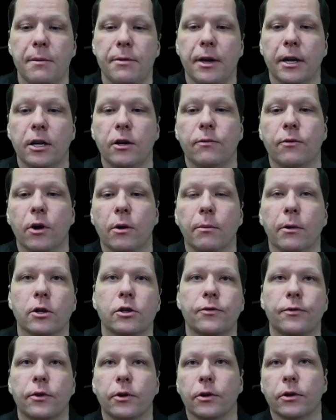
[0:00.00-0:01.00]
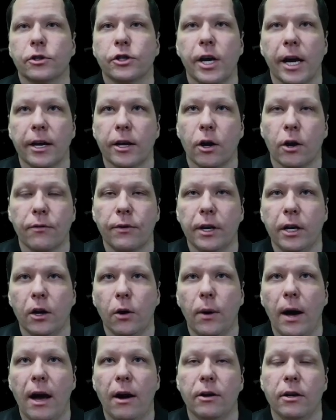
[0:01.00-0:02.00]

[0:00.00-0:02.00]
thank you very much for checking our video out.